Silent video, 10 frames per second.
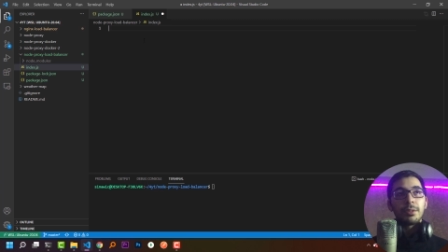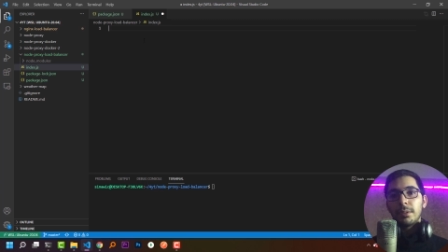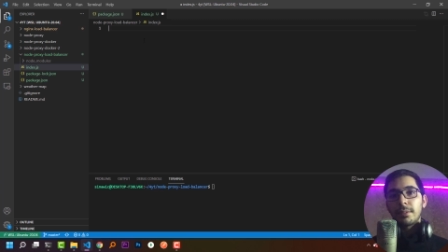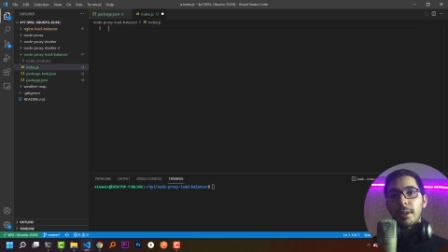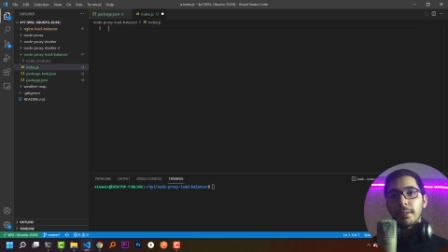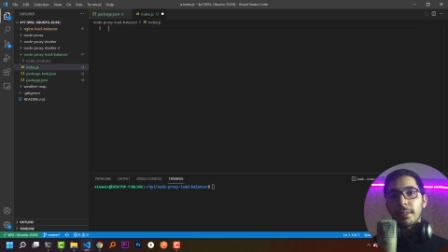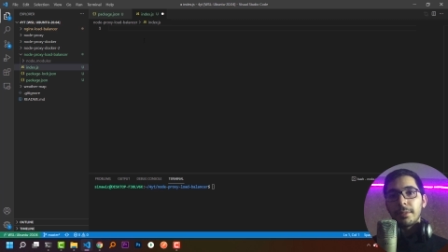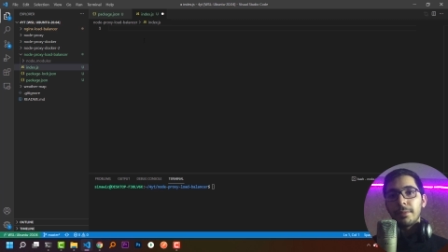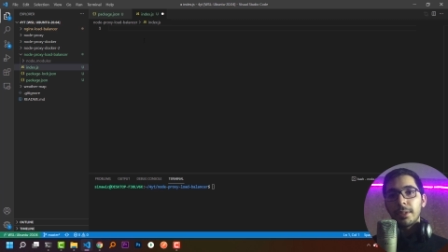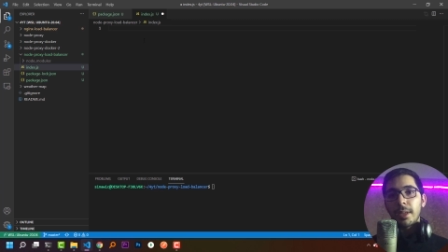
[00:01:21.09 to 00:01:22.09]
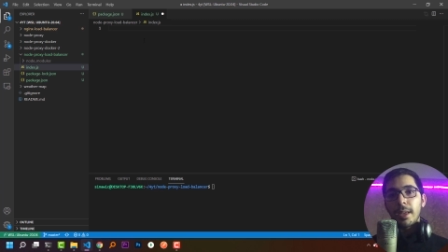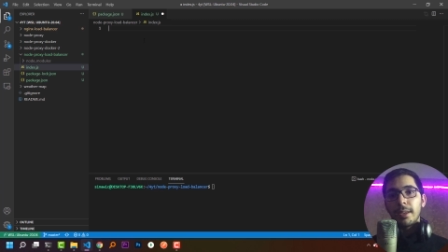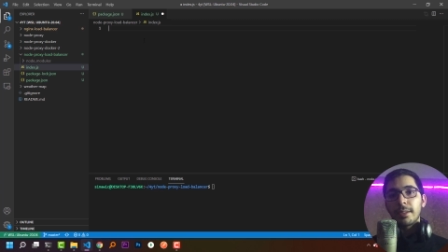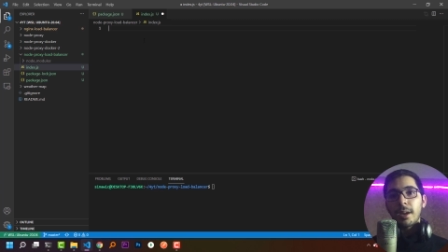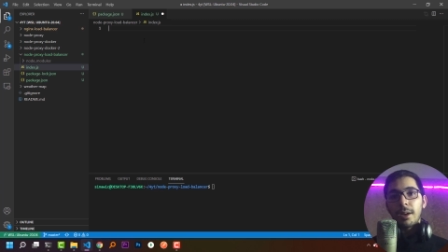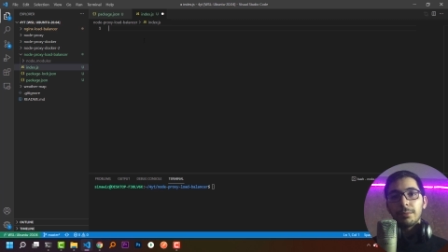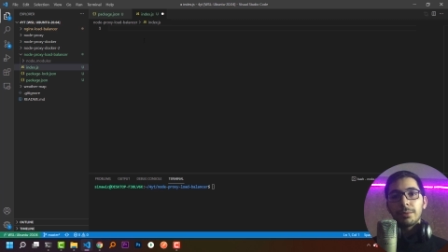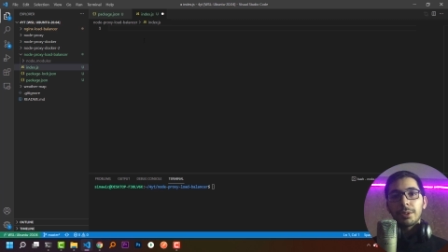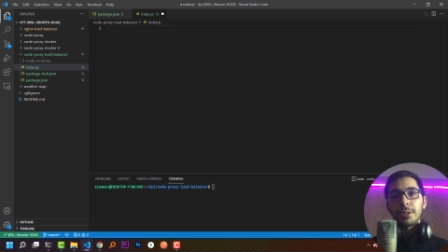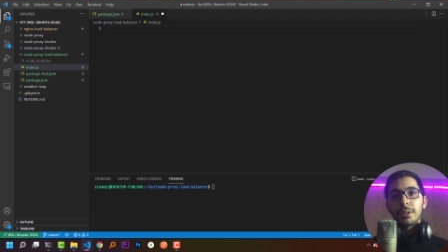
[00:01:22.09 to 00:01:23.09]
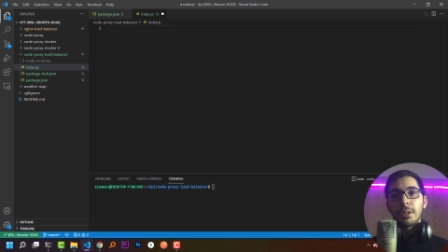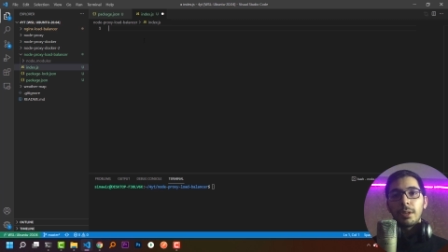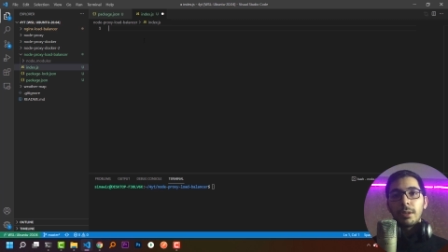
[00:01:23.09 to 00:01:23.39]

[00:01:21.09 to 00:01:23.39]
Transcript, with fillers: deciding with a counter